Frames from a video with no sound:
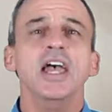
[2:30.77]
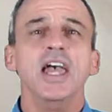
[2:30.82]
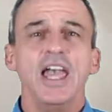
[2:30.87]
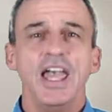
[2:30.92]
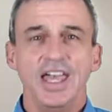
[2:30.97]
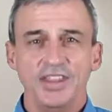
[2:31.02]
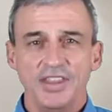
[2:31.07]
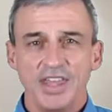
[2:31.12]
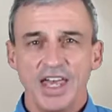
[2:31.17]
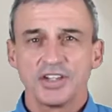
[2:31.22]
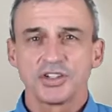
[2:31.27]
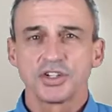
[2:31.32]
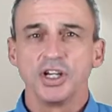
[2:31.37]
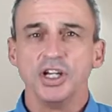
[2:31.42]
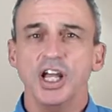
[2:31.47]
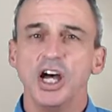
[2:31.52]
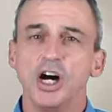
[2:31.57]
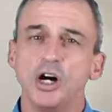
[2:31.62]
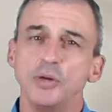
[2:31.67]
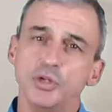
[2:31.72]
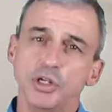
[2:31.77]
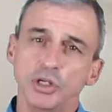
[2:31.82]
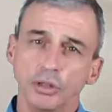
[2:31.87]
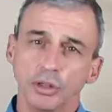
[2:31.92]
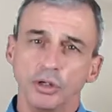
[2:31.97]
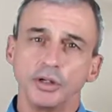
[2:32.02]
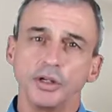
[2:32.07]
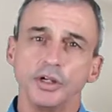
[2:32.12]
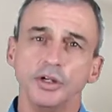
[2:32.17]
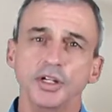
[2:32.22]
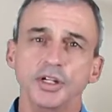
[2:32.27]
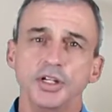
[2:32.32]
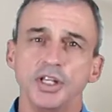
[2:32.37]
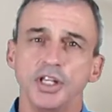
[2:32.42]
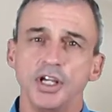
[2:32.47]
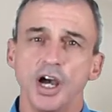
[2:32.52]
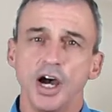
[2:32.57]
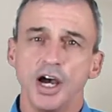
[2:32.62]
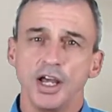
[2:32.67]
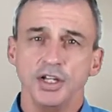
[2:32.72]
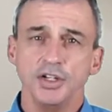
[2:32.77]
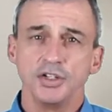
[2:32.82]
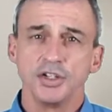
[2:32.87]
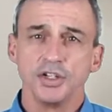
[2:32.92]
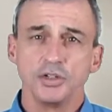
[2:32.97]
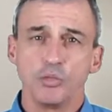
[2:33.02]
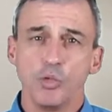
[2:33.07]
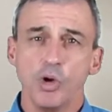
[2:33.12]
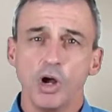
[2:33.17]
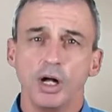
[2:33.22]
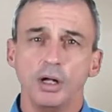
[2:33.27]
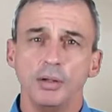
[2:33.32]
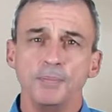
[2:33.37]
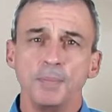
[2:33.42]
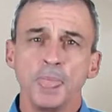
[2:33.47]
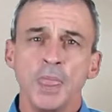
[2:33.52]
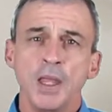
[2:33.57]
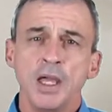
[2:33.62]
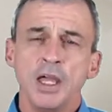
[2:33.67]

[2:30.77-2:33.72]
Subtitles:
and that's going to help you look good to the audience as well.